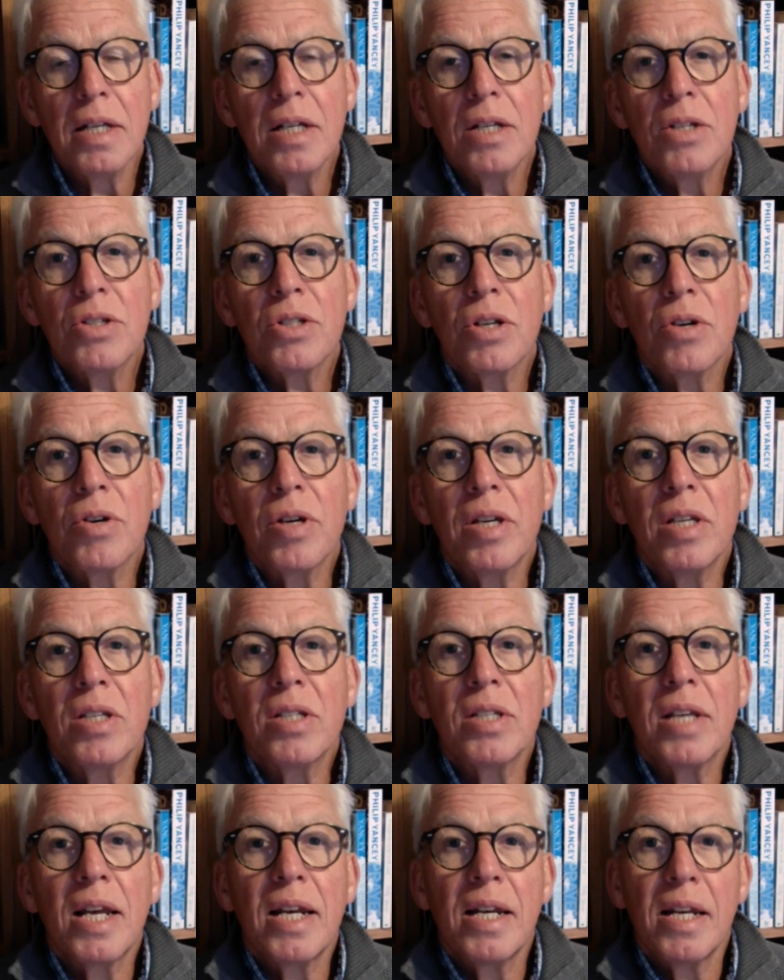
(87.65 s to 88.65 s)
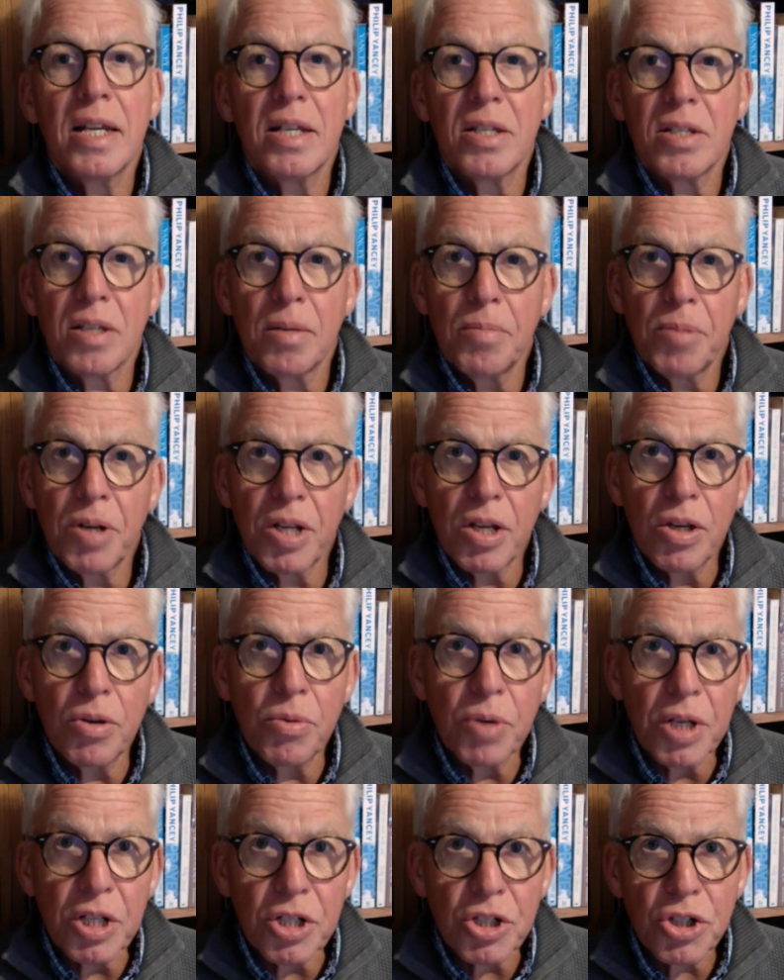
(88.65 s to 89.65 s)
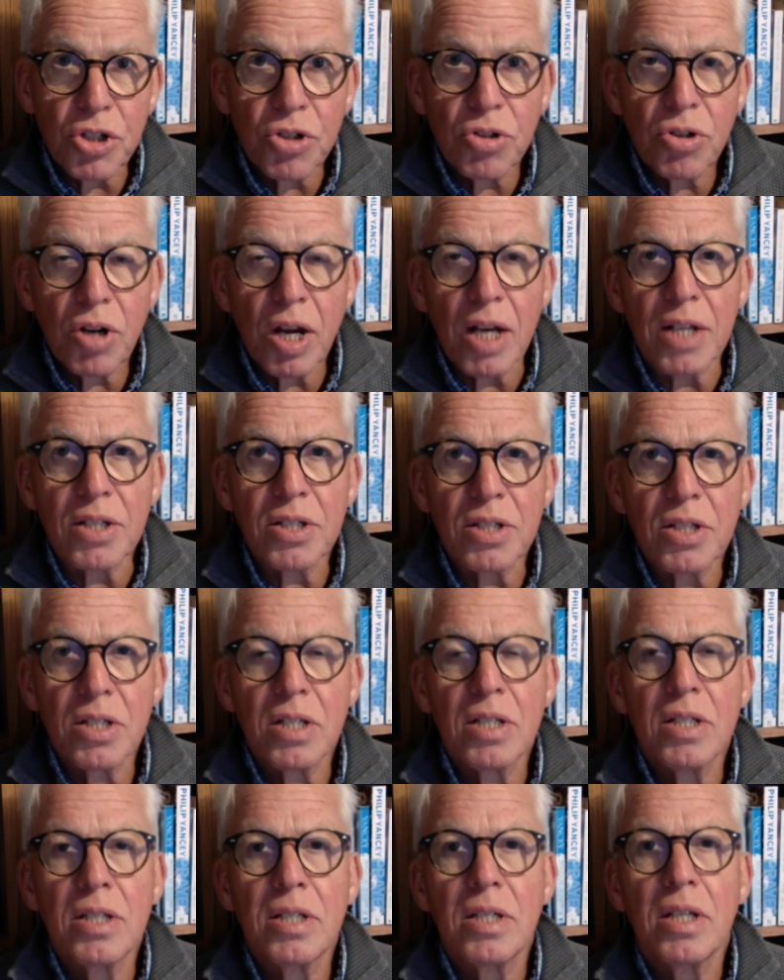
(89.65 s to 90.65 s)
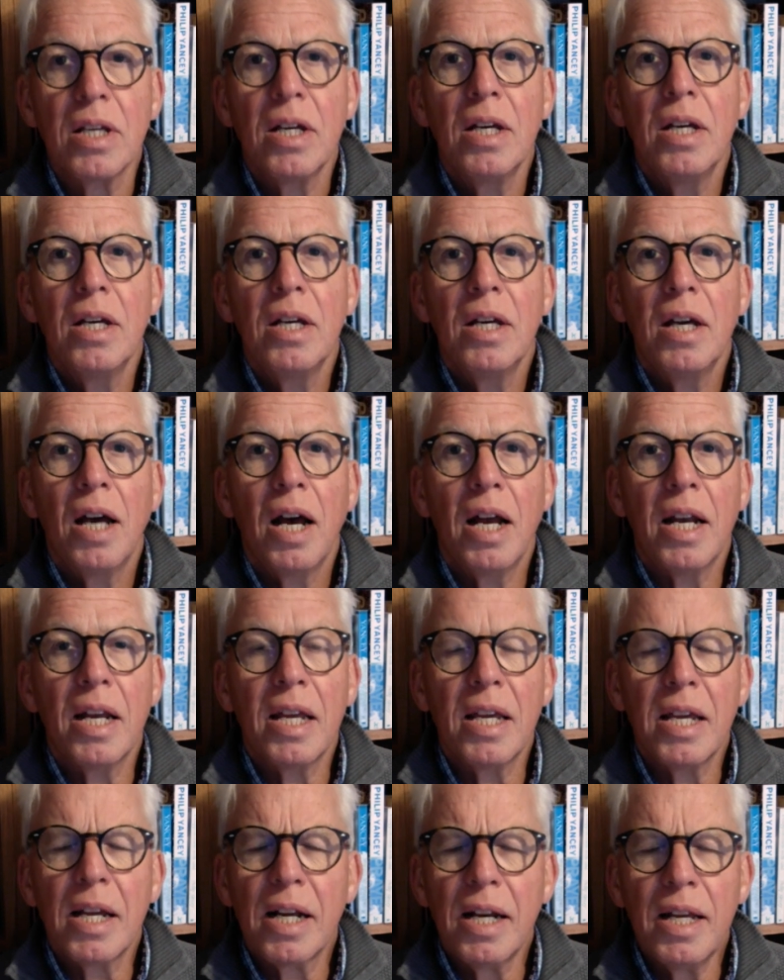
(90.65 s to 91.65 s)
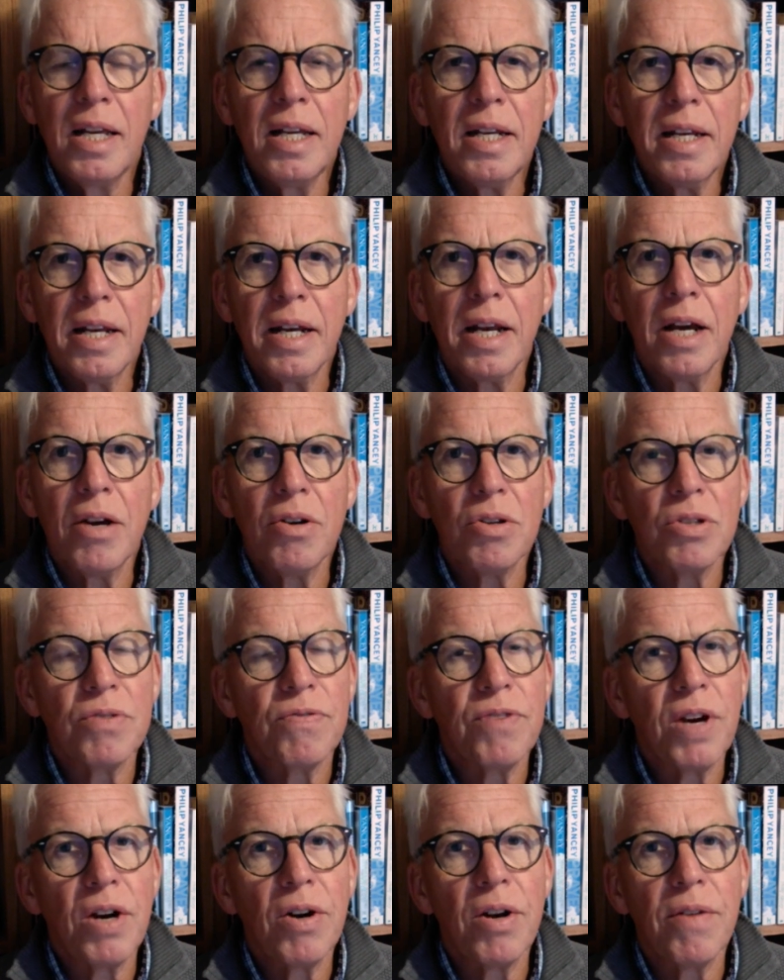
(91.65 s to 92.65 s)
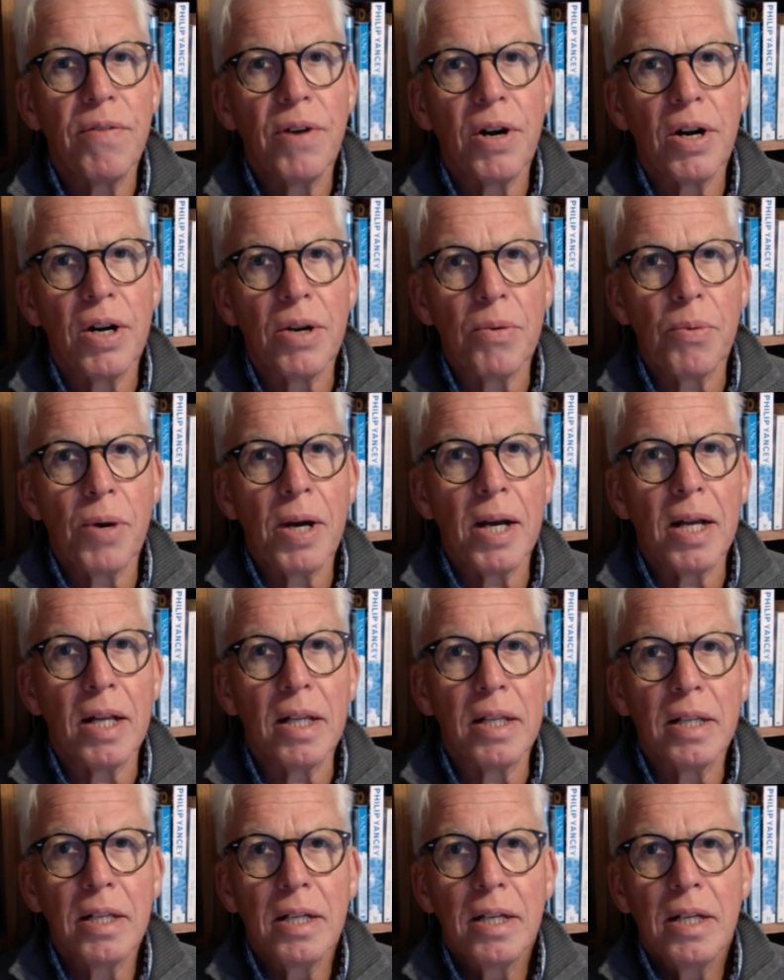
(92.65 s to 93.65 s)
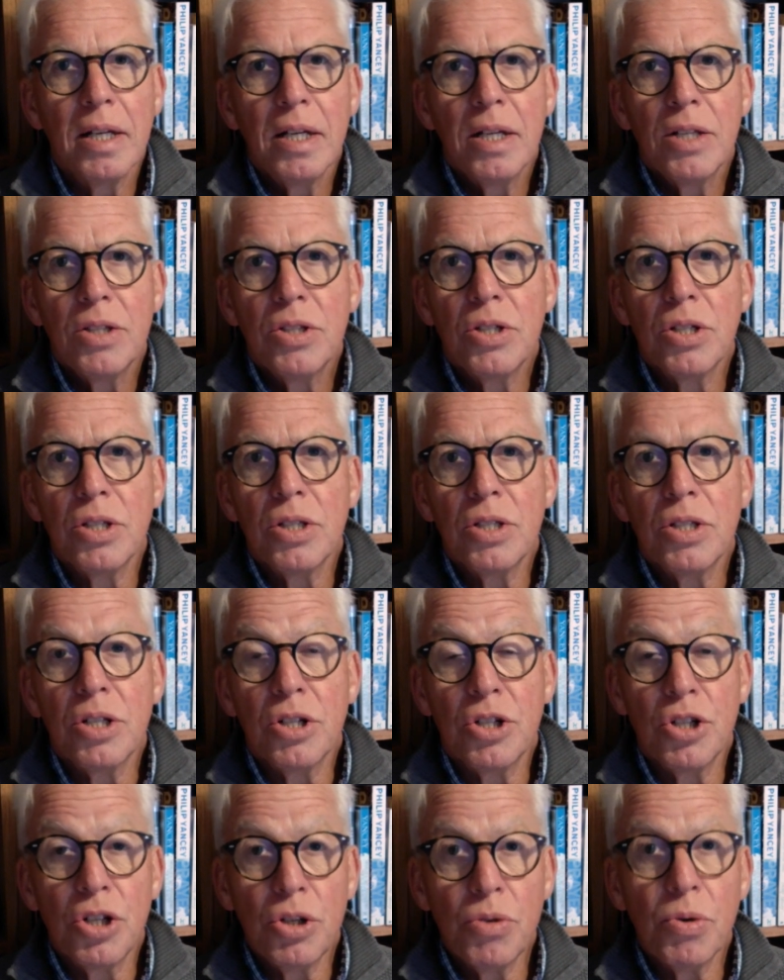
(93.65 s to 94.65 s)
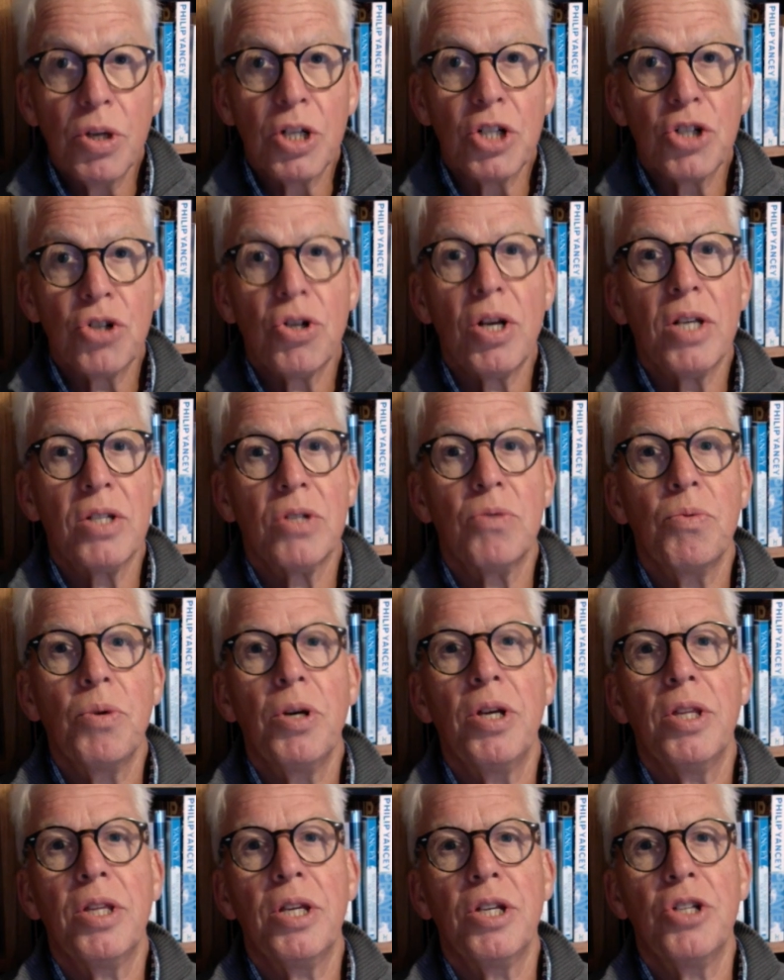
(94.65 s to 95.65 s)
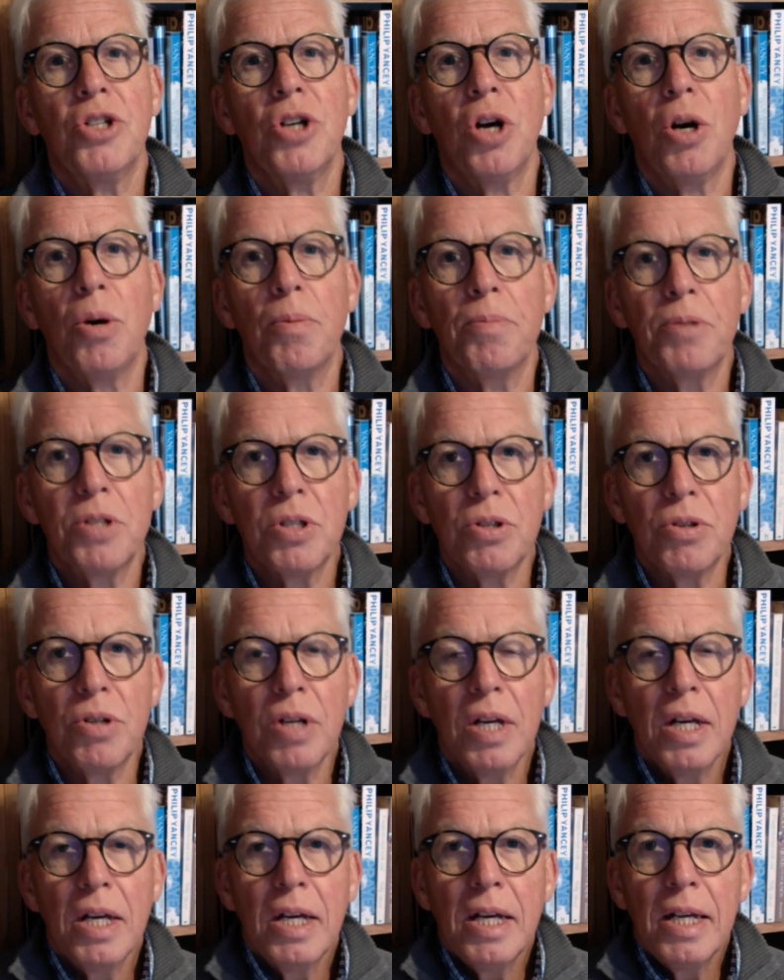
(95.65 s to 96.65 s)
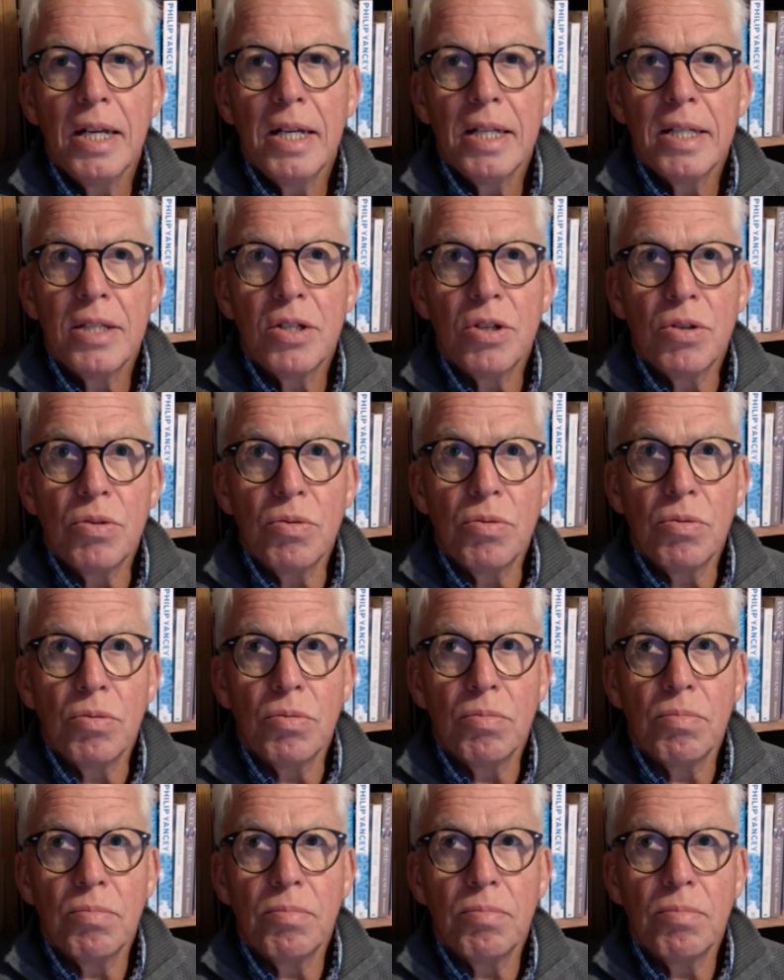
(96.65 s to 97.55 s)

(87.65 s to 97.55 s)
So he's sending somebody who he trusts, and he clearly knows very, very well to do a trustworthy job, to